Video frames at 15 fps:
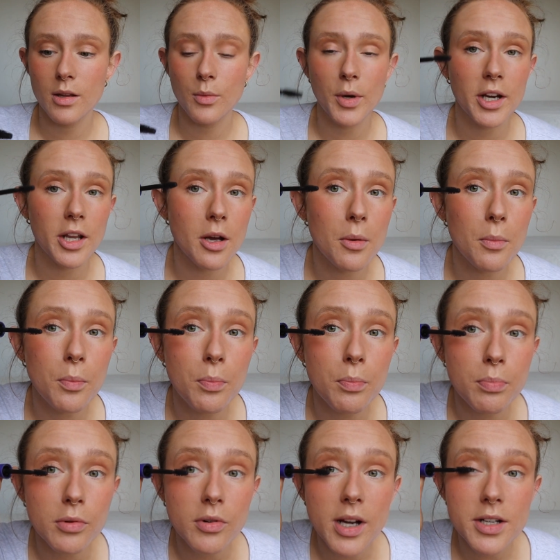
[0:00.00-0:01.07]
and then we're gonna
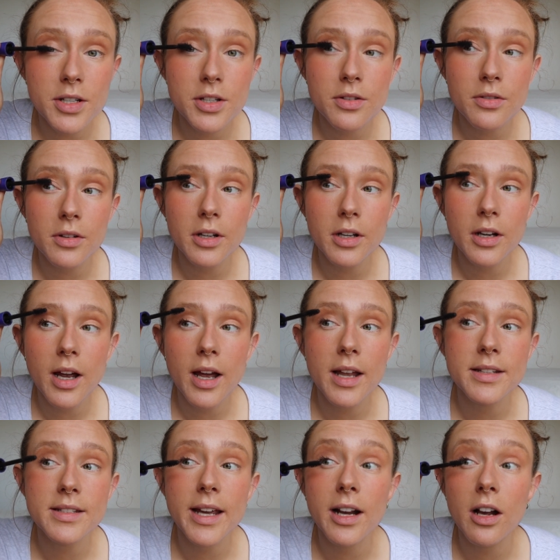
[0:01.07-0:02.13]
brush through
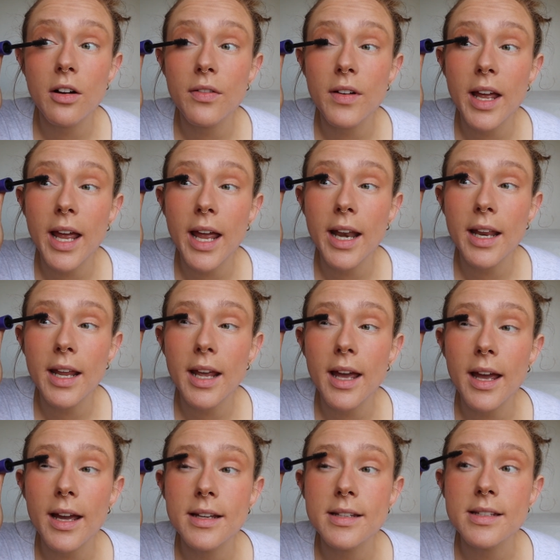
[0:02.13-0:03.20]
and take off any
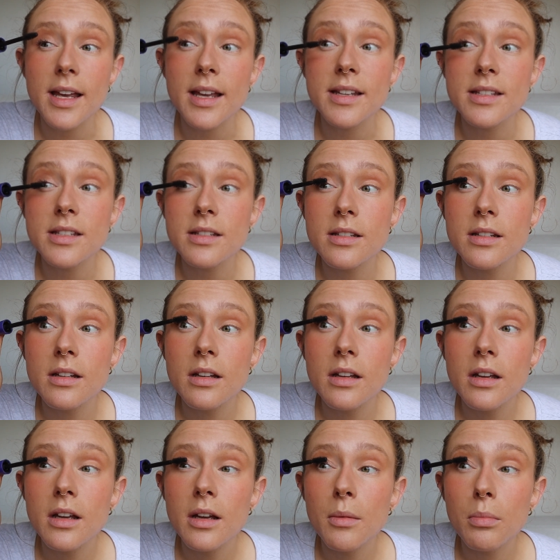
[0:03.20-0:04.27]
excess
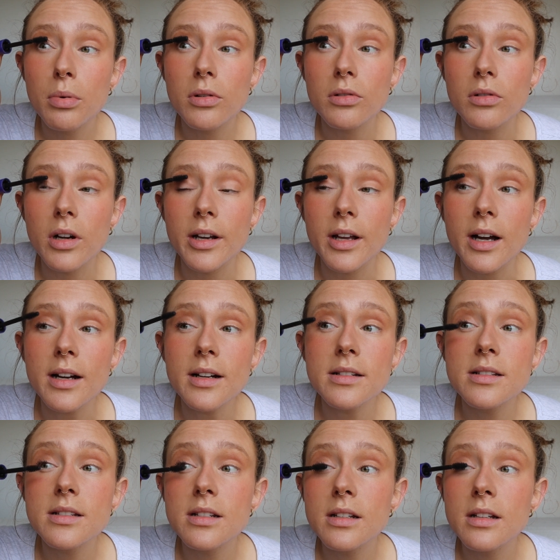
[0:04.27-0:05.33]

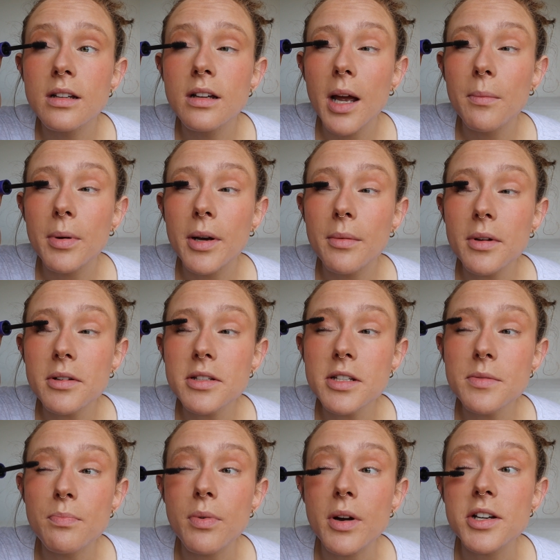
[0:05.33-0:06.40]
product and pretty much
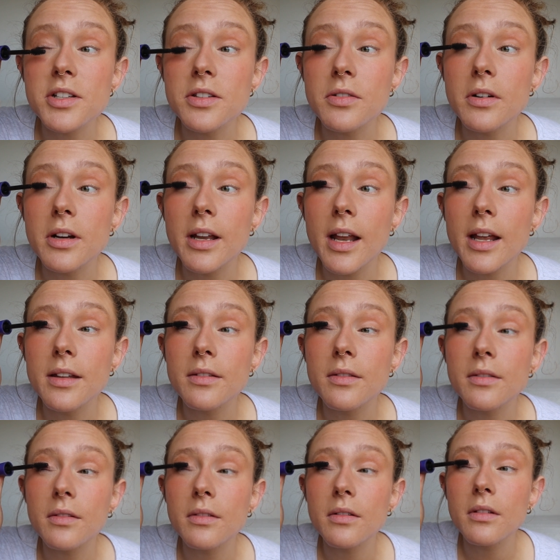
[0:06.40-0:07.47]
just brush through it
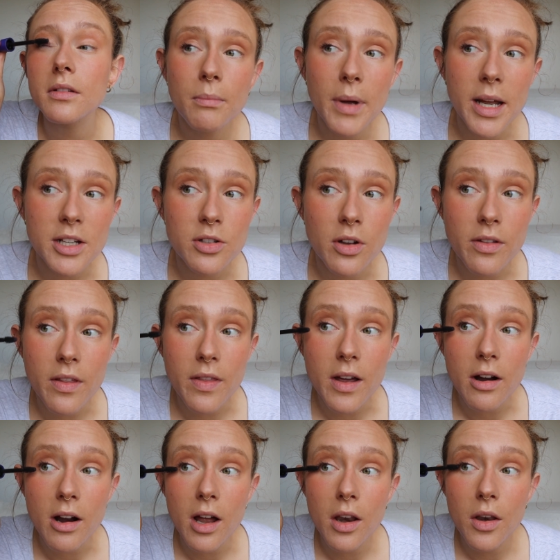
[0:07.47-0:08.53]
and make sure that
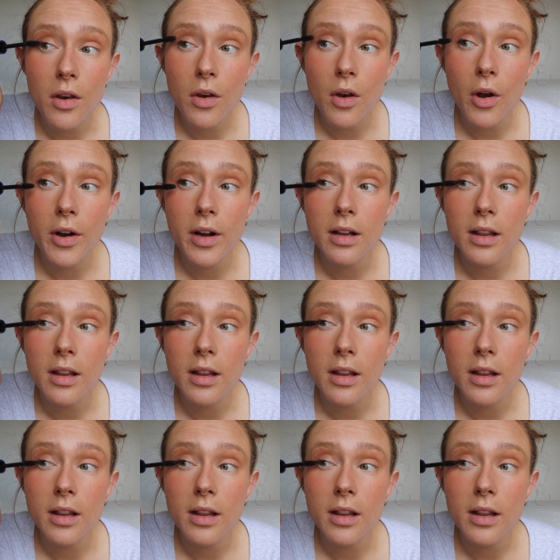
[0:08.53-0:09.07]
there are no